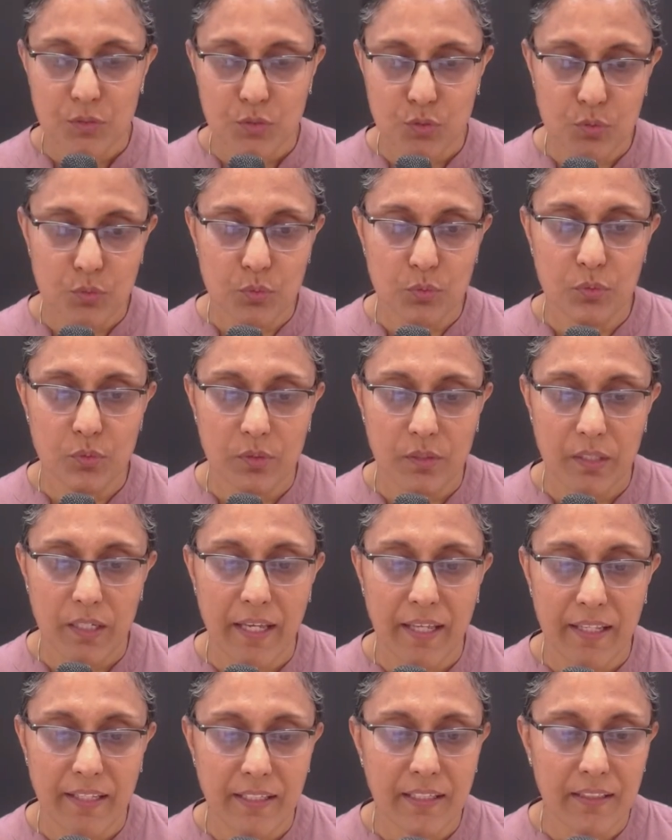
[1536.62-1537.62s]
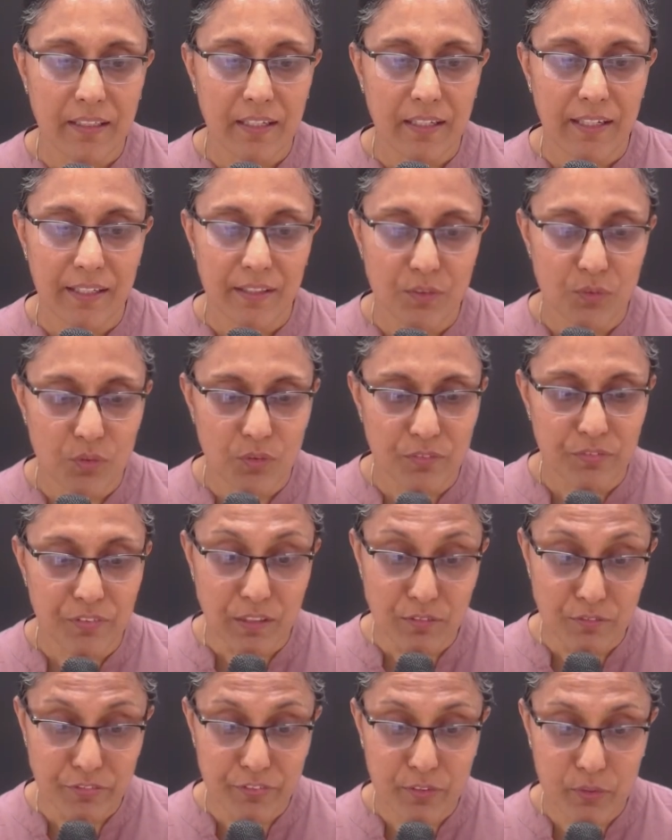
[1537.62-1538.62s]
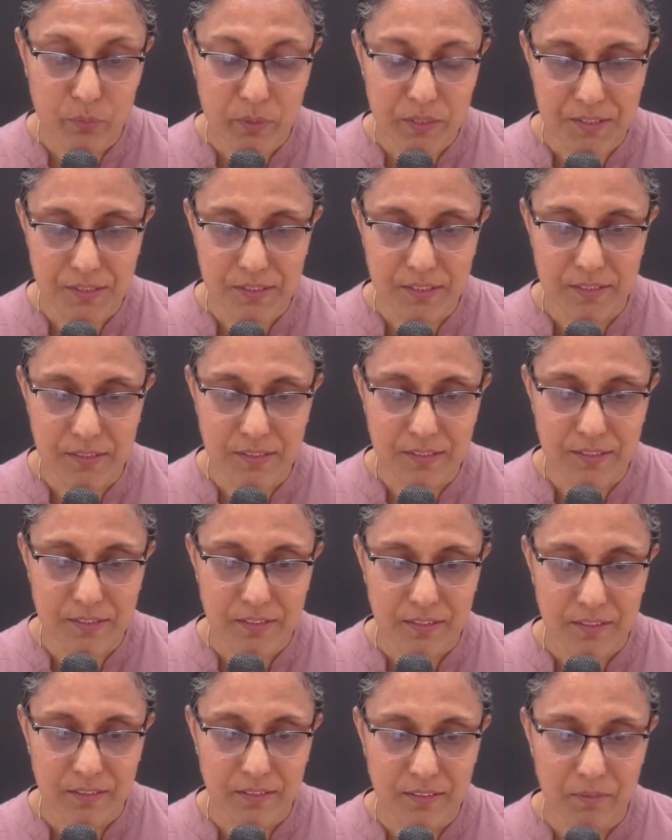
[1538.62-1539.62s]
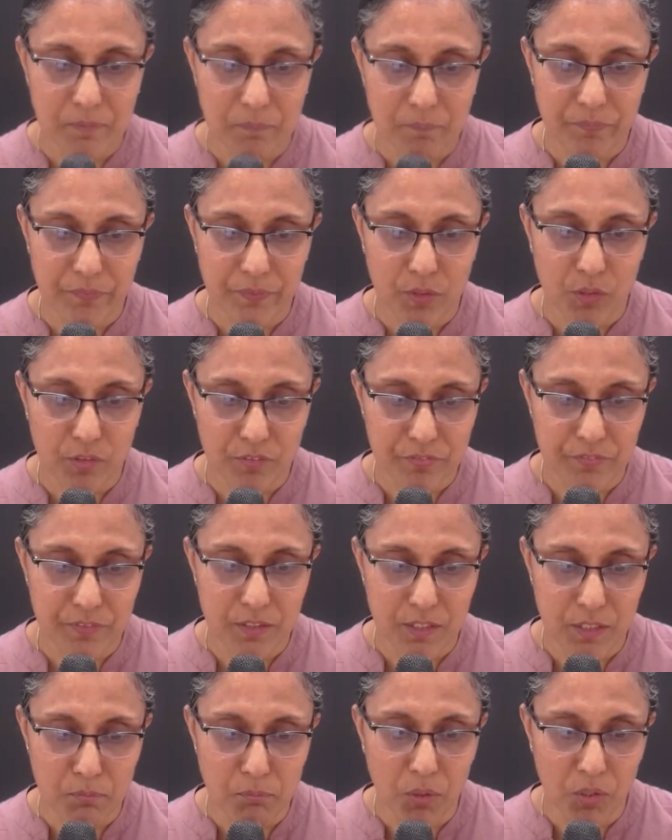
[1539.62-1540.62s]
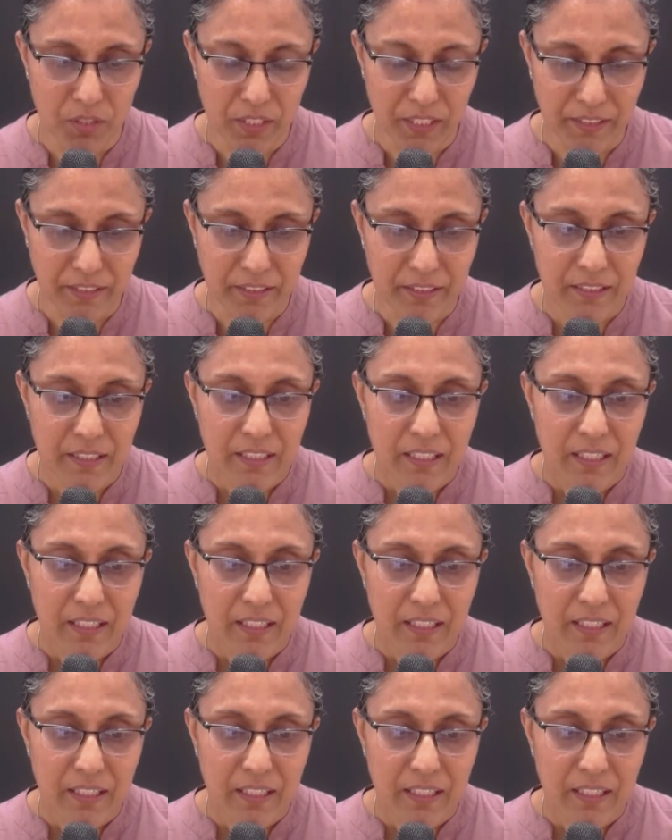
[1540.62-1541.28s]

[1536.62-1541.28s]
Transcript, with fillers: to any kind of influences um, of the demonic.